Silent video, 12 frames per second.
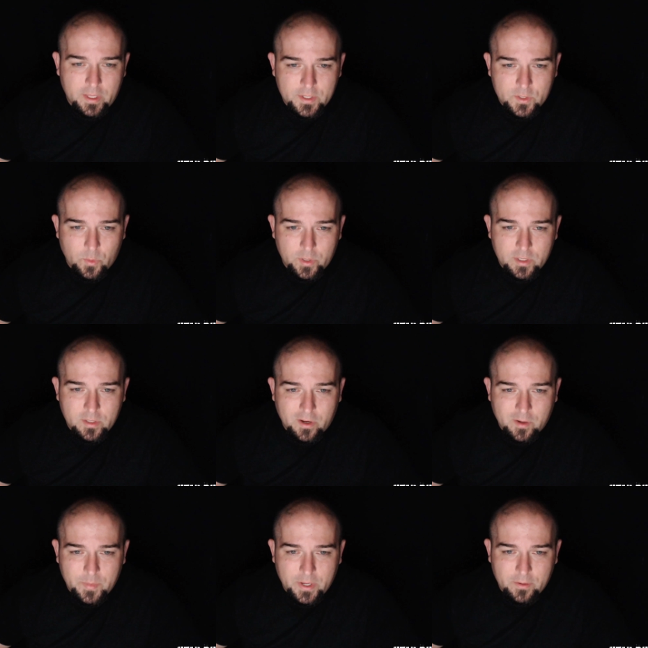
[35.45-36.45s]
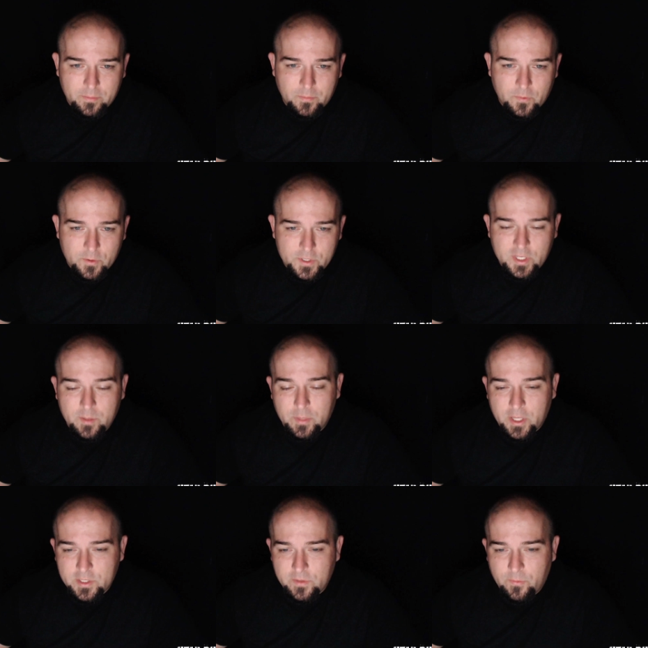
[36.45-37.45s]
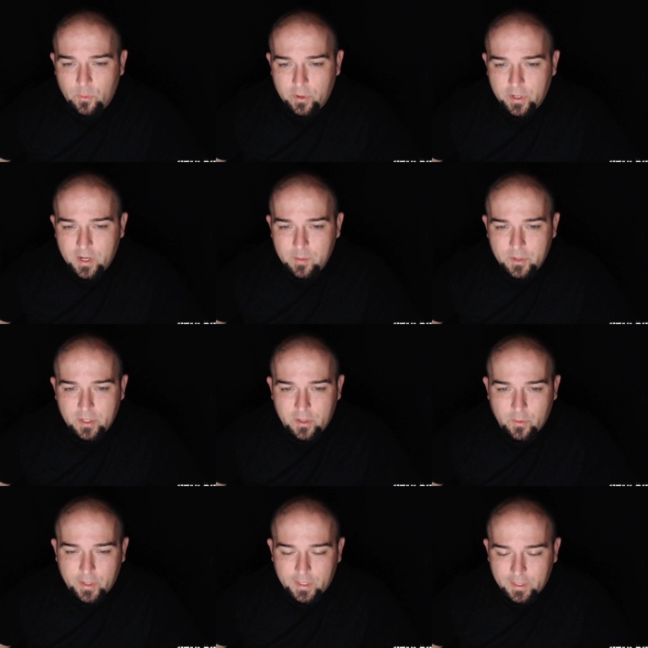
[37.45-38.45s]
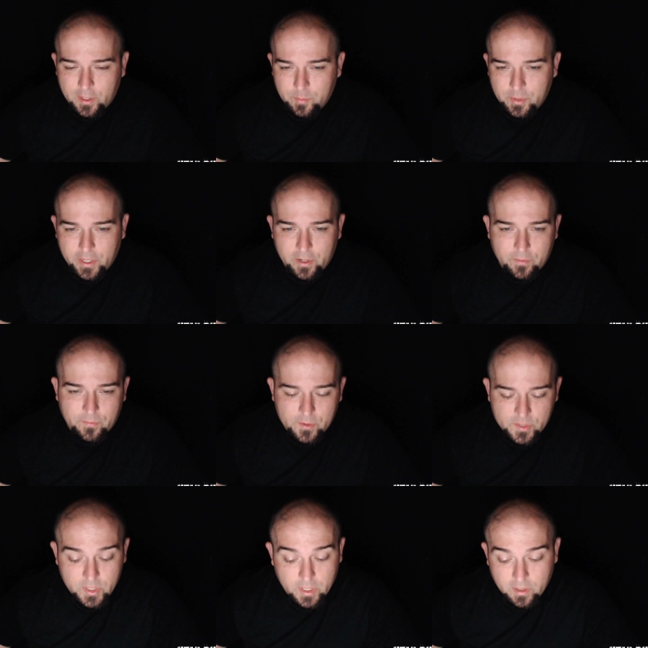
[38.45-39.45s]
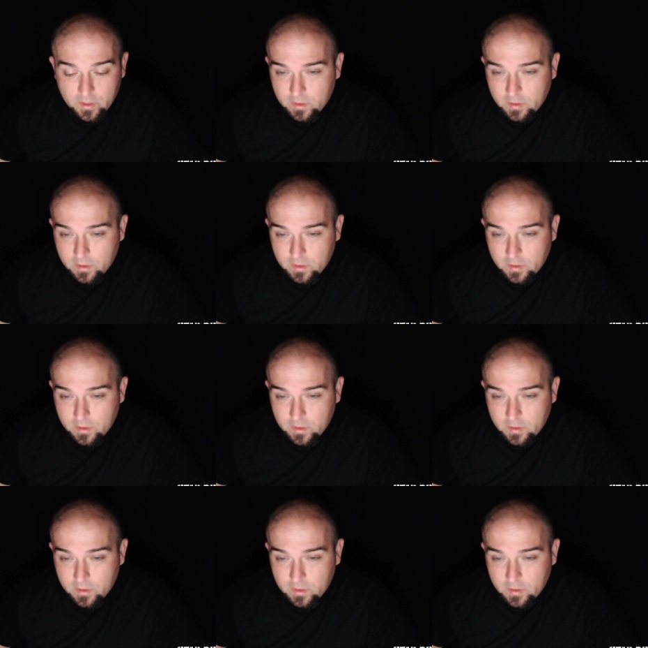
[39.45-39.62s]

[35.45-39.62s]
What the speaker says: is going to talk about Christine Blasey Ford, and I'm going to go ahead and let it play here for a sec.